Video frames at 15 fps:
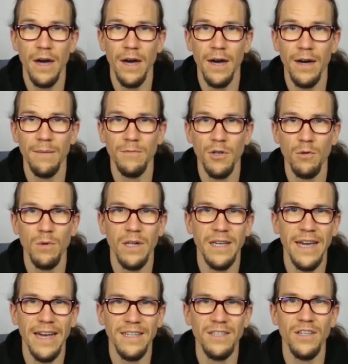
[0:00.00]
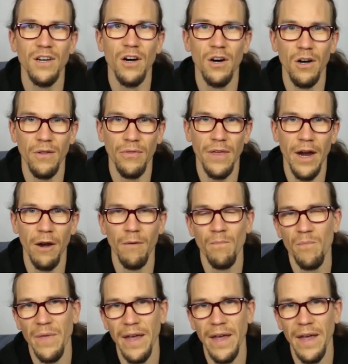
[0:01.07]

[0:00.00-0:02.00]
you will get on there.